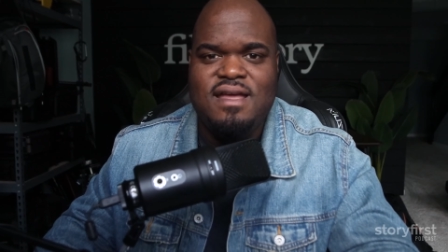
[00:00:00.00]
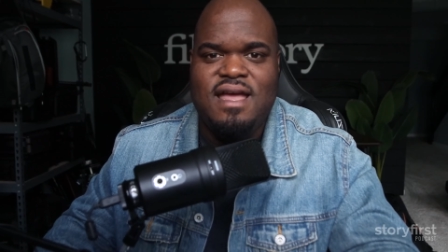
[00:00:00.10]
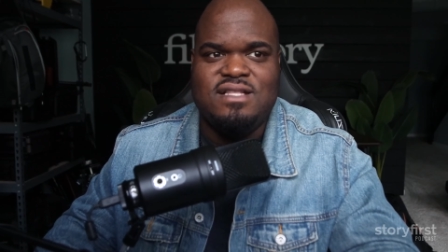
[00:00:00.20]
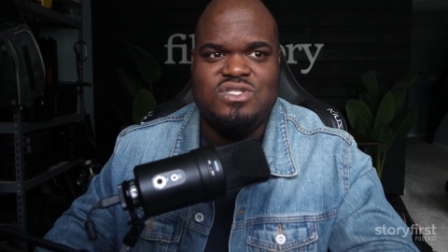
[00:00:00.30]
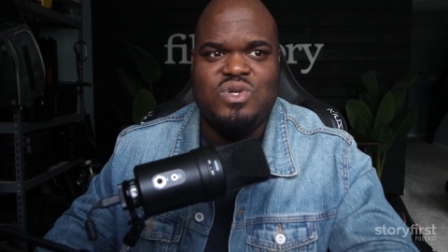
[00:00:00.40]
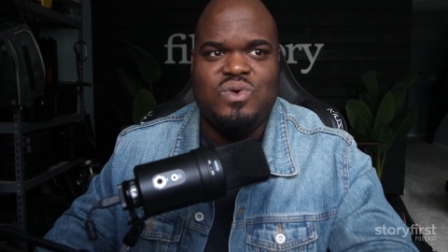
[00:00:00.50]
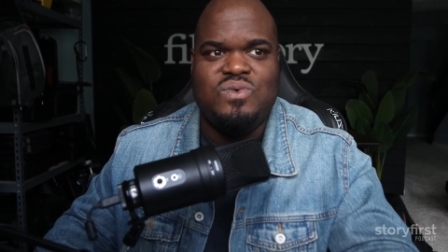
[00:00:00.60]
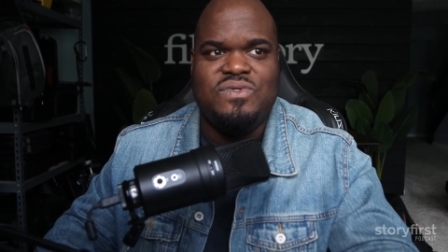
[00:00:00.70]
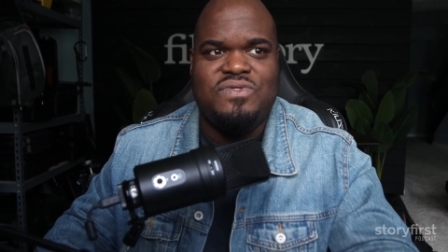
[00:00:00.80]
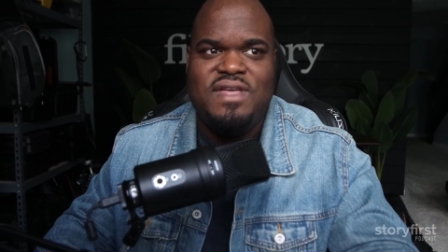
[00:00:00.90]
And
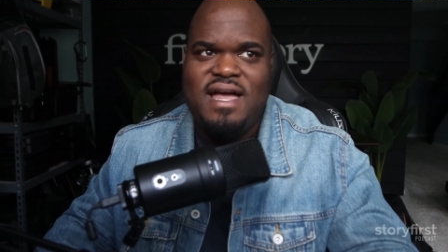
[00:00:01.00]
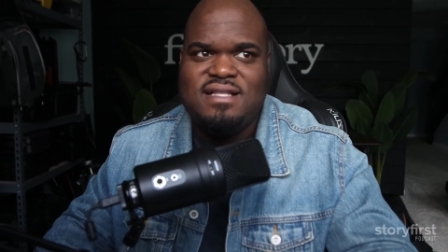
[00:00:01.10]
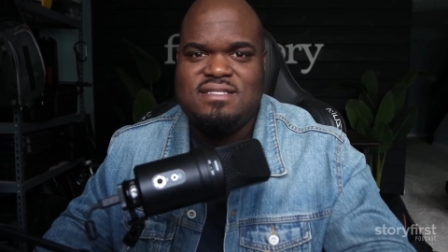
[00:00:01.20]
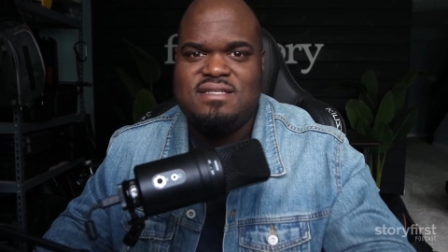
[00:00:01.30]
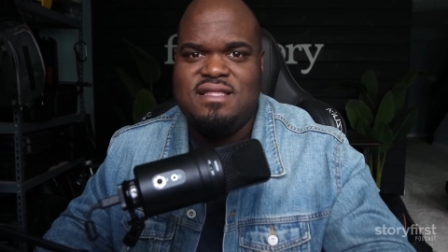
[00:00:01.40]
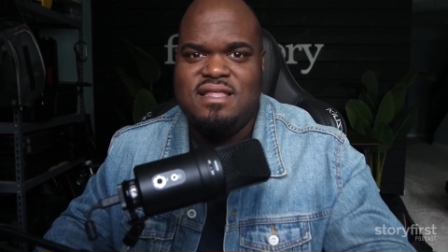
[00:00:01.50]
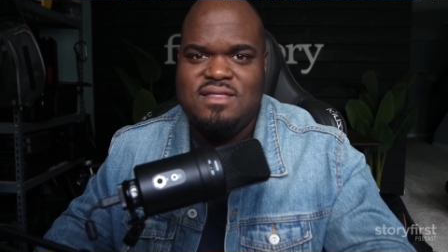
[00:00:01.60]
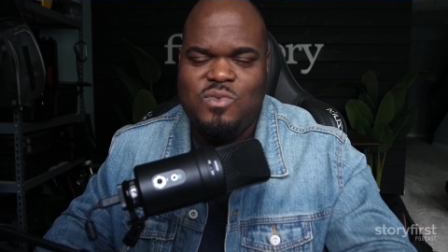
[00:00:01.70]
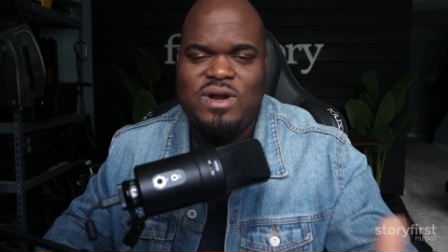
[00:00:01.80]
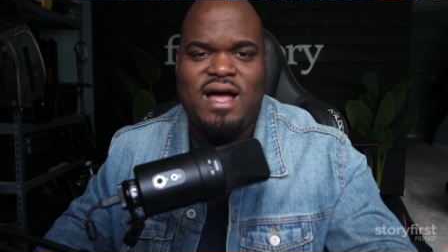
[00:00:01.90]
so that's
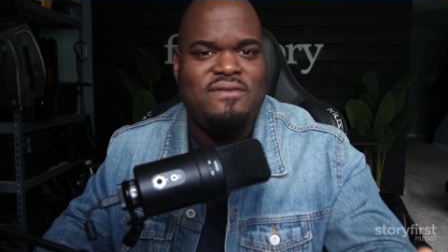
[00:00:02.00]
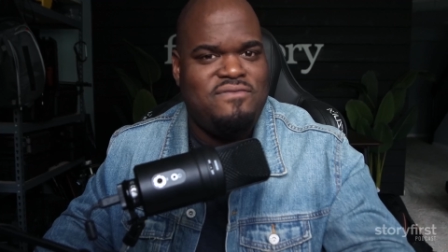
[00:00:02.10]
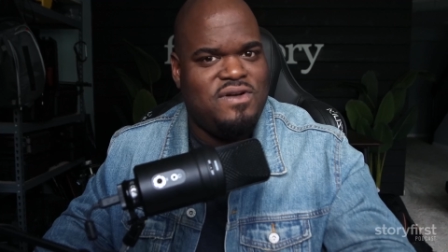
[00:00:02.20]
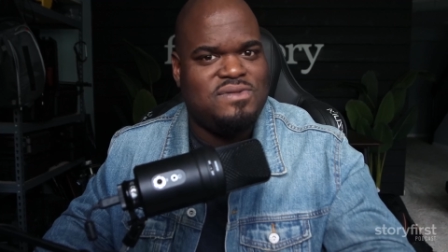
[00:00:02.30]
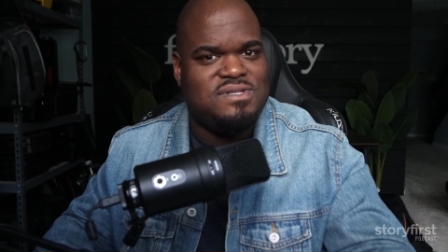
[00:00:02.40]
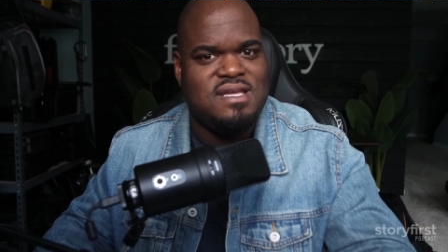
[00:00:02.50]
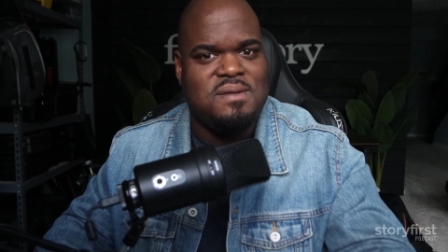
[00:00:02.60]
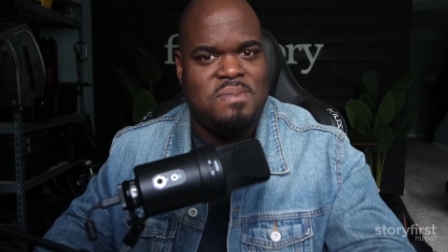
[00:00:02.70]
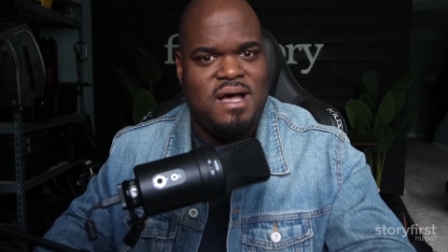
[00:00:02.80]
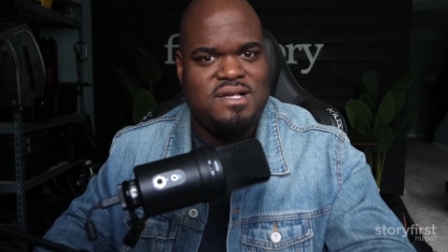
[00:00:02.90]
what I felt in
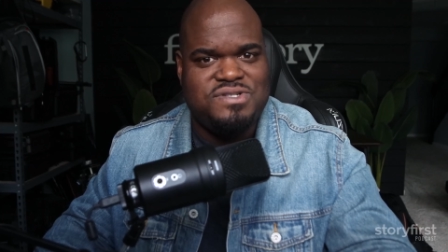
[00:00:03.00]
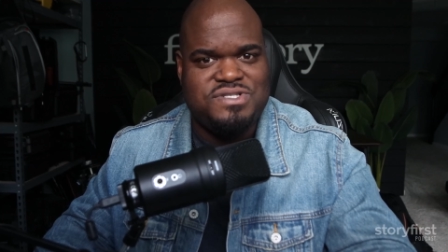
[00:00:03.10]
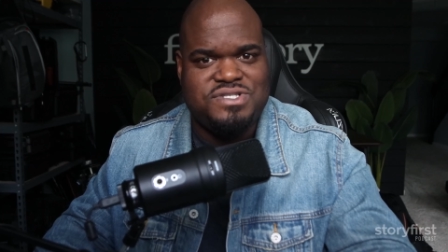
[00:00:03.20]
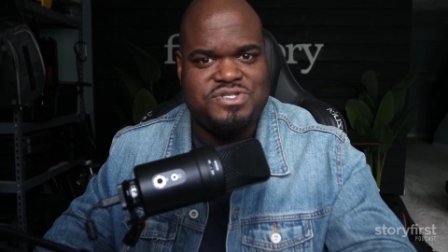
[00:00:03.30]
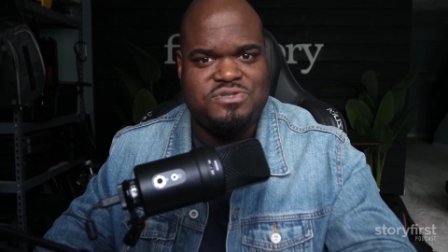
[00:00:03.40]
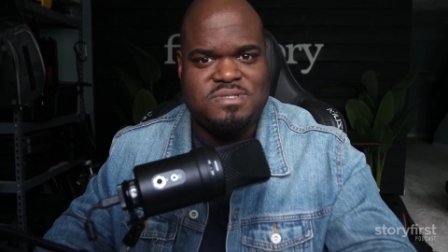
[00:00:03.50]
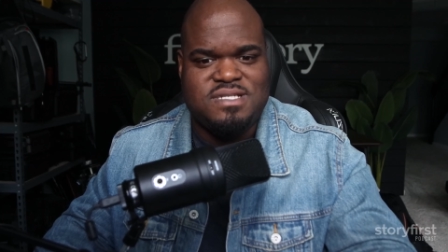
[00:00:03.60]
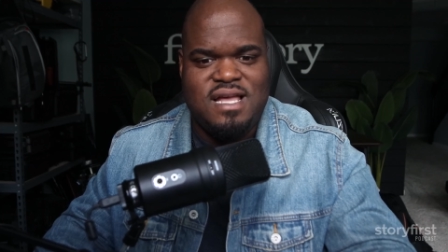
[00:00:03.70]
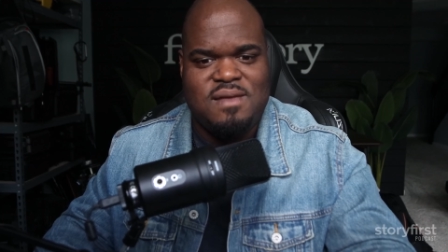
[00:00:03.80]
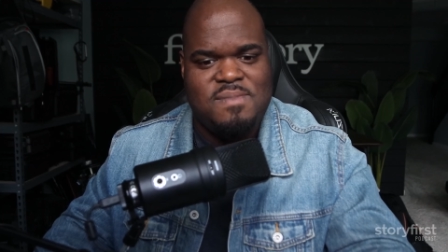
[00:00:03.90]
imposter syndrome, is
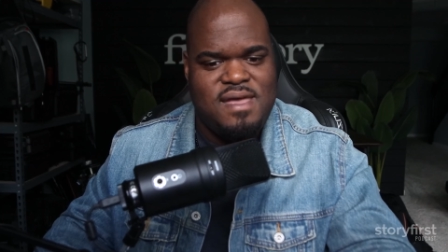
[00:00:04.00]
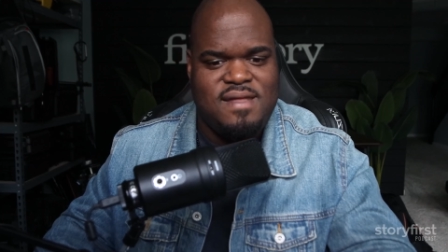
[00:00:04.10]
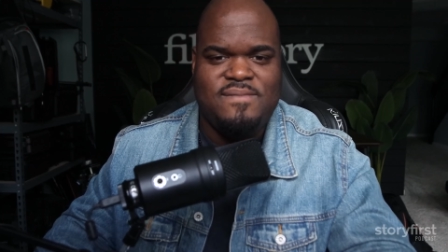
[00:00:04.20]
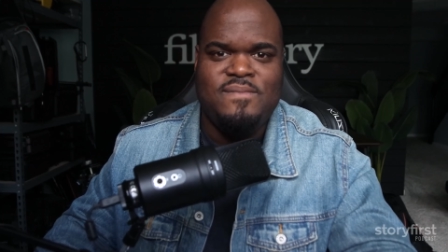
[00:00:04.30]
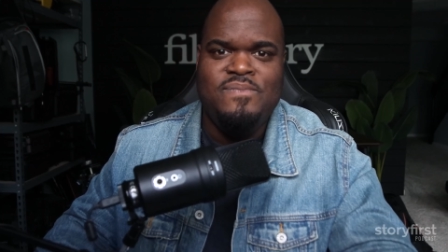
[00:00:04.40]
like, man,